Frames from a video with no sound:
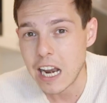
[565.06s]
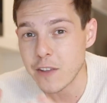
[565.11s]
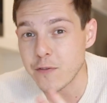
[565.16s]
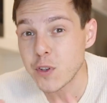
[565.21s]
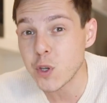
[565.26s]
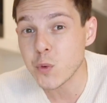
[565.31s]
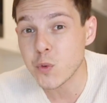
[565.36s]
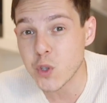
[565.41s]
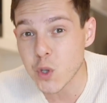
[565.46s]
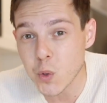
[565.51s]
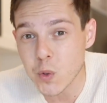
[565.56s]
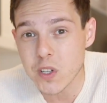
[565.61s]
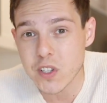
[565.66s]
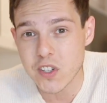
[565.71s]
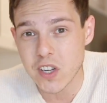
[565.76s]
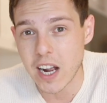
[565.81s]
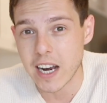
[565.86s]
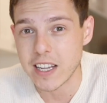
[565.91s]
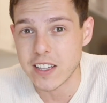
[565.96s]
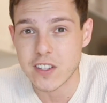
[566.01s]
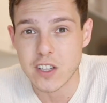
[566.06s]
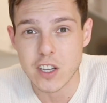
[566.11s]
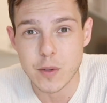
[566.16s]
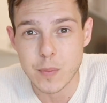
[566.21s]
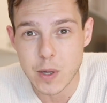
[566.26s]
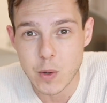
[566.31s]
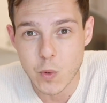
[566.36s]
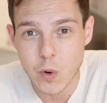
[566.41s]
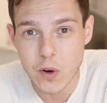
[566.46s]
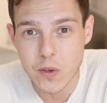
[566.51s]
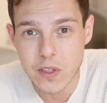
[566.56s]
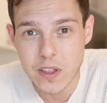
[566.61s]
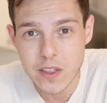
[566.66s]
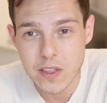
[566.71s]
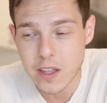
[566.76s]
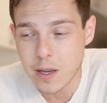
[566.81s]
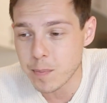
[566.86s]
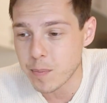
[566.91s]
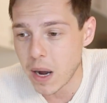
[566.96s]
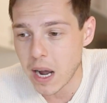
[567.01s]
And if you do decide it's going to be worth
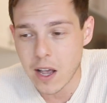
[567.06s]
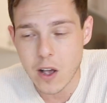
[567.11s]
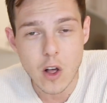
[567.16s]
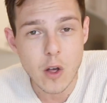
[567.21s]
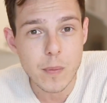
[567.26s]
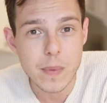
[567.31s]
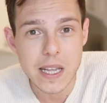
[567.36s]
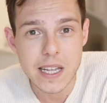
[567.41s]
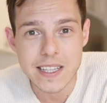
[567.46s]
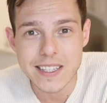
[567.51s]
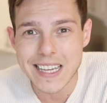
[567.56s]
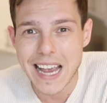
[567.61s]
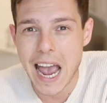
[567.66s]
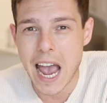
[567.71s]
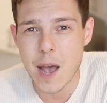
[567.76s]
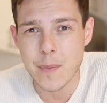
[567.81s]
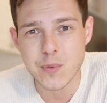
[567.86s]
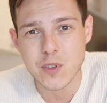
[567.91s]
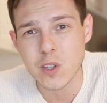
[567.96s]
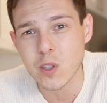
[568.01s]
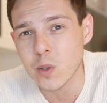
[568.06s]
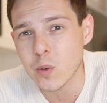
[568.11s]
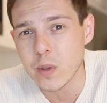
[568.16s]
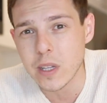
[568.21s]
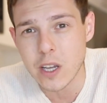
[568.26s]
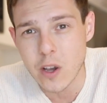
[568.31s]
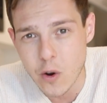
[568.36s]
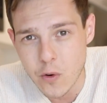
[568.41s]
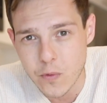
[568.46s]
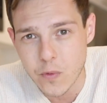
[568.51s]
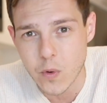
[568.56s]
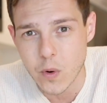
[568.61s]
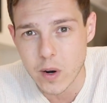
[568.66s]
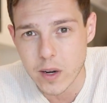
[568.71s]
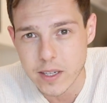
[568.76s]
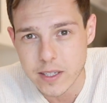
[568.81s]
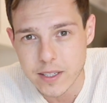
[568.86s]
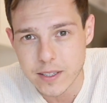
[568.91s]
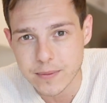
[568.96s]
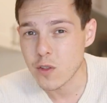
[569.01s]
it, then by all means, absolutely go for
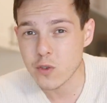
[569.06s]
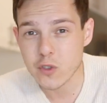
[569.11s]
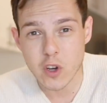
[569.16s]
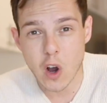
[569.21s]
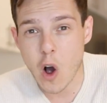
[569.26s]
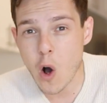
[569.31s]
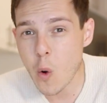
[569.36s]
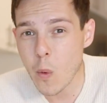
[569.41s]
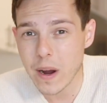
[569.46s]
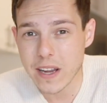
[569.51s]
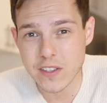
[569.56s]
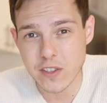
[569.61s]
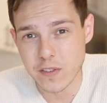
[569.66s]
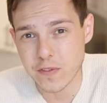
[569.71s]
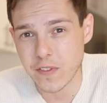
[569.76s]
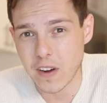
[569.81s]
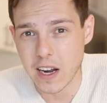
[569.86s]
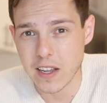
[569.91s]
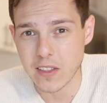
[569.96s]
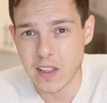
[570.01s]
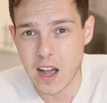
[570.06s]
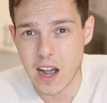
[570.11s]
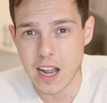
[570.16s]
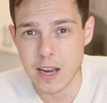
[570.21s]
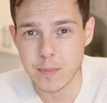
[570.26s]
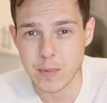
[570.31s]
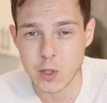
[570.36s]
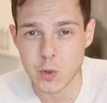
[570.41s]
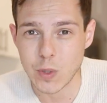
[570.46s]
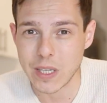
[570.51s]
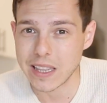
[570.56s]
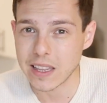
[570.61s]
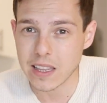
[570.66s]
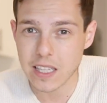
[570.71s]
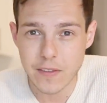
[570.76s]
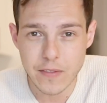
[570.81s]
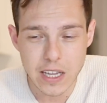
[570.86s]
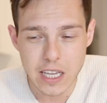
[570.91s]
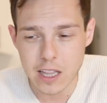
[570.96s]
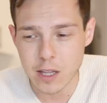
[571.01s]
it. There's always a fine line between
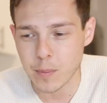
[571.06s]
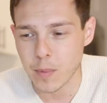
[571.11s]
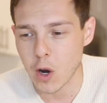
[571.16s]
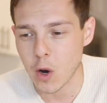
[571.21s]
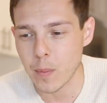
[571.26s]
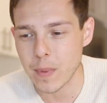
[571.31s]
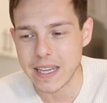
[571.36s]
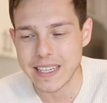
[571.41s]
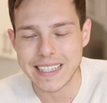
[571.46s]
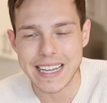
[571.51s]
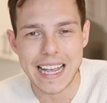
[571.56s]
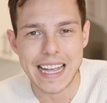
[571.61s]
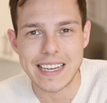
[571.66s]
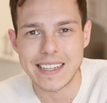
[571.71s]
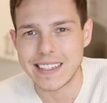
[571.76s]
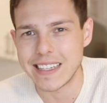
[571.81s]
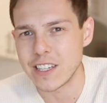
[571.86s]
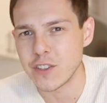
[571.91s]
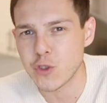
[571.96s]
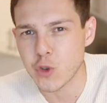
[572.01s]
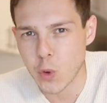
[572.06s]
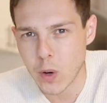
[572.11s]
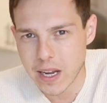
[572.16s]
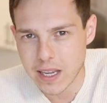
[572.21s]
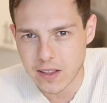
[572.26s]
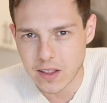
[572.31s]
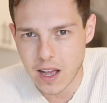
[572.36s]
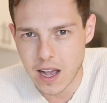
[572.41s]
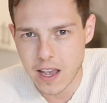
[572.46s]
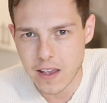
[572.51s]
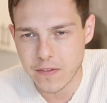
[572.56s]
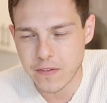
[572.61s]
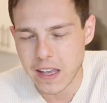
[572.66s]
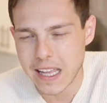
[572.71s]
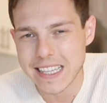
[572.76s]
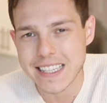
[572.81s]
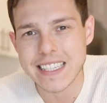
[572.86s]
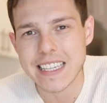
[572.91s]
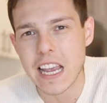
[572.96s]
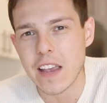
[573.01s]
living in the moment and enjoying life
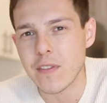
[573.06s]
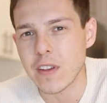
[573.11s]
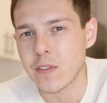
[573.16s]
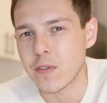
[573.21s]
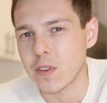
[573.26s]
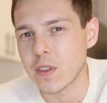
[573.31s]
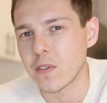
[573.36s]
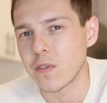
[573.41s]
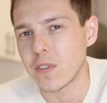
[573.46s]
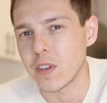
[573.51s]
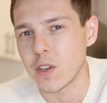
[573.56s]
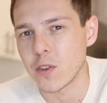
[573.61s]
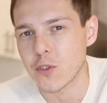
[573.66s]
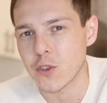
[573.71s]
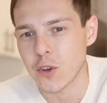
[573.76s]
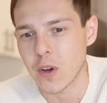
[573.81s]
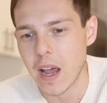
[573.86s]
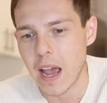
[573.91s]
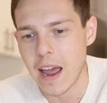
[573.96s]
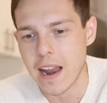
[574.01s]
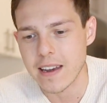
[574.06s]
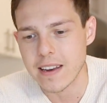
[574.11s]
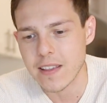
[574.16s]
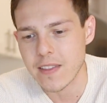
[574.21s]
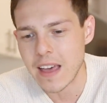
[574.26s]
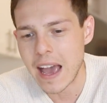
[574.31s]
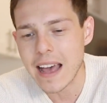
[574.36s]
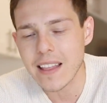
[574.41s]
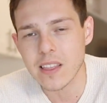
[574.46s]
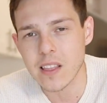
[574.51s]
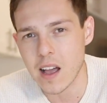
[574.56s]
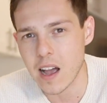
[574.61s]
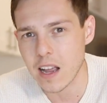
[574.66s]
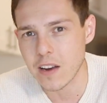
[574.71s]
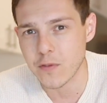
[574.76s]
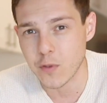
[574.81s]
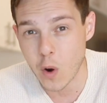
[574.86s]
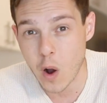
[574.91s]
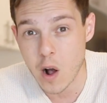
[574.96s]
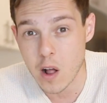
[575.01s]
and saving for the future, and that
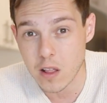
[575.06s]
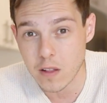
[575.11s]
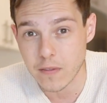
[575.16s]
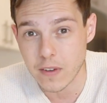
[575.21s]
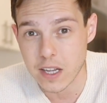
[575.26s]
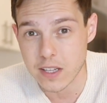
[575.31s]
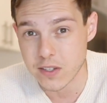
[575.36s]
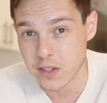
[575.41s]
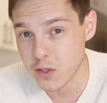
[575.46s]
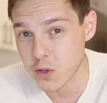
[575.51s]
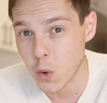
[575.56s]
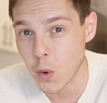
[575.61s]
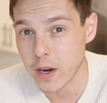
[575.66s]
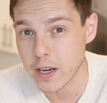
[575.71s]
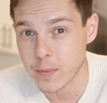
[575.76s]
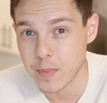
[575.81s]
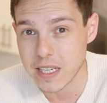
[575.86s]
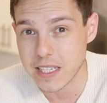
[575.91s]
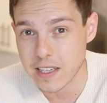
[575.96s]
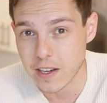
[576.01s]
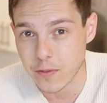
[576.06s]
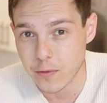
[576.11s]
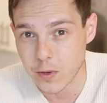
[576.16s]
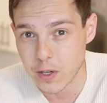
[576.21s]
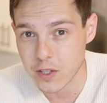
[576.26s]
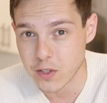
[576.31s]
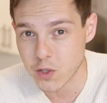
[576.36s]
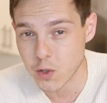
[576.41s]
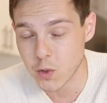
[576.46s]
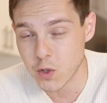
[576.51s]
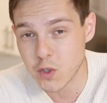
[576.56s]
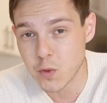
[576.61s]
line for all of us is going to be different. So